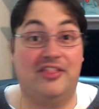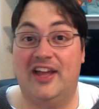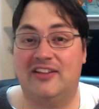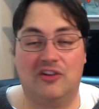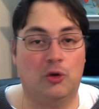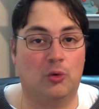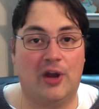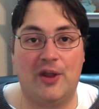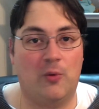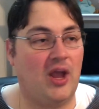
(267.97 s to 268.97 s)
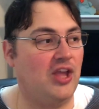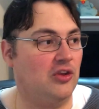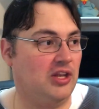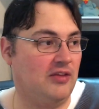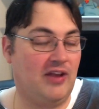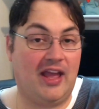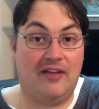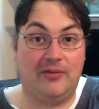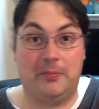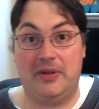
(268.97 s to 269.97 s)
that's a great way. You can even
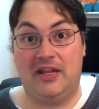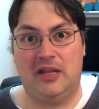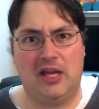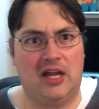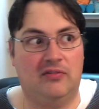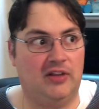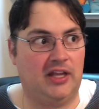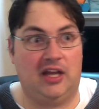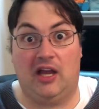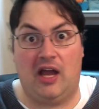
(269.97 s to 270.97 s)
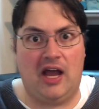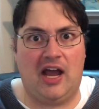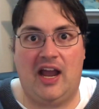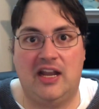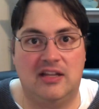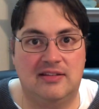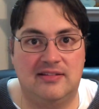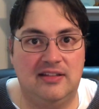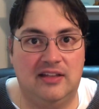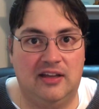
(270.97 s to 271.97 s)
have it be kind of like a hide and
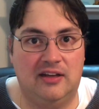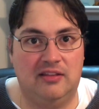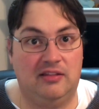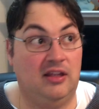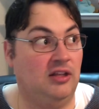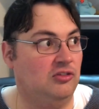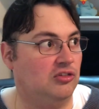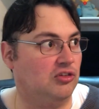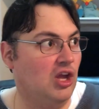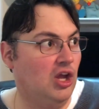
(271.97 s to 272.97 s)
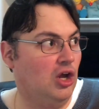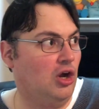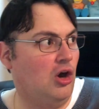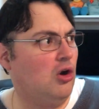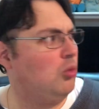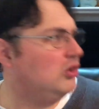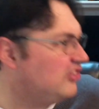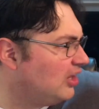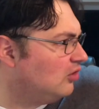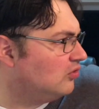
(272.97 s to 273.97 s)
seek kind of thing. Just, oh,
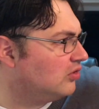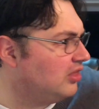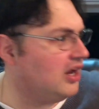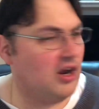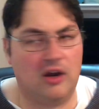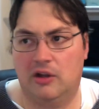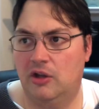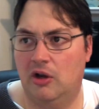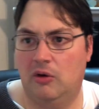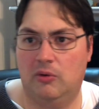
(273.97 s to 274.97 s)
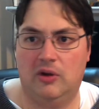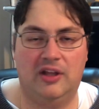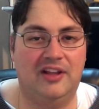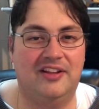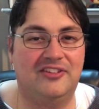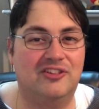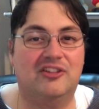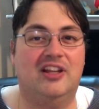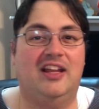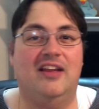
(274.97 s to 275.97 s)
what's that over there?
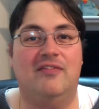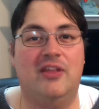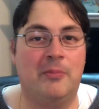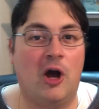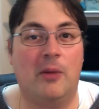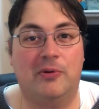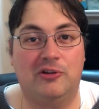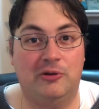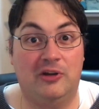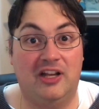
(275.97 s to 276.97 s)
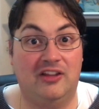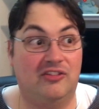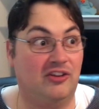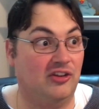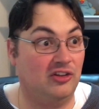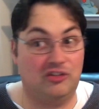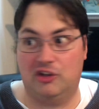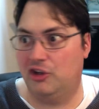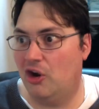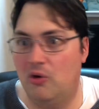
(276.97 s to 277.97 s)
Just give them opportunities to
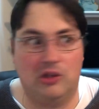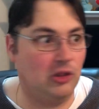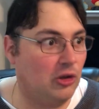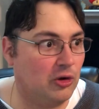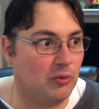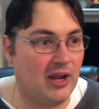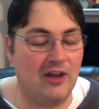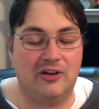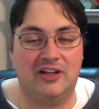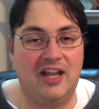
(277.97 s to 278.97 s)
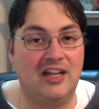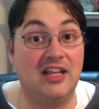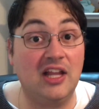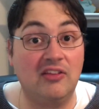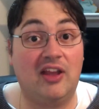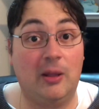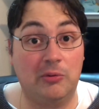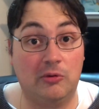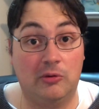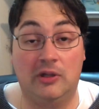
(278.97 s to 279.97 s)
go and look around, and kids
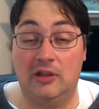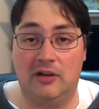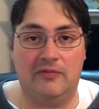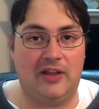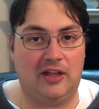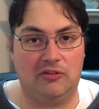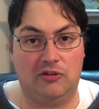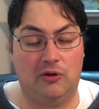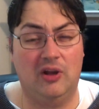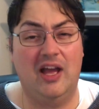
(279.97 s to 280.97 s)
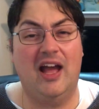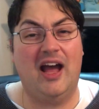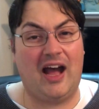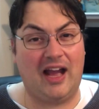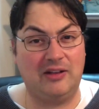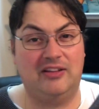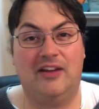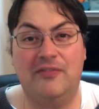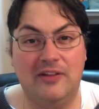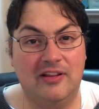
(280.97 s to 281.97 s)
absolutely love that. So I
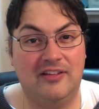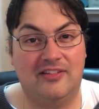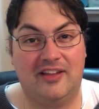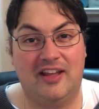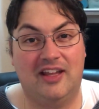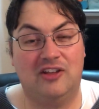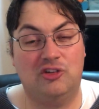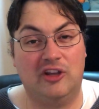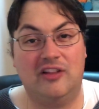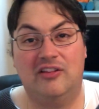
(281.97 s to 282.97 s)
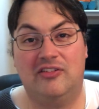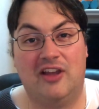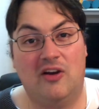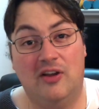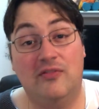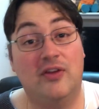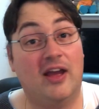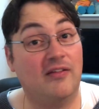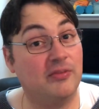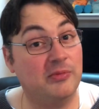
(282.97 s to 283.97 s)
definitely say check this out if you
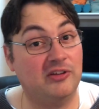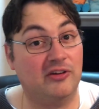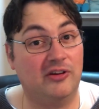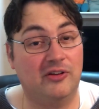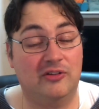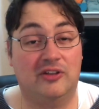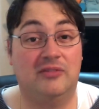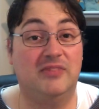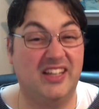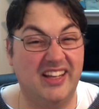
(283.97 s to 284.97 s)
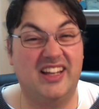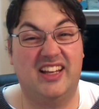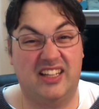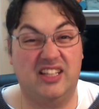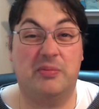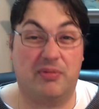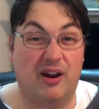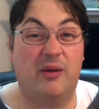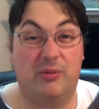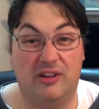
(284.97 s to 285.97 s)
have the materials, and you
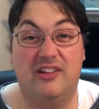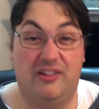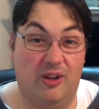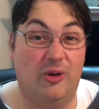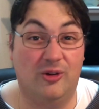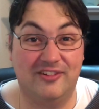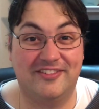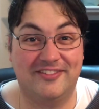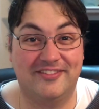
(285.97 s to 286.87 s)
probably do.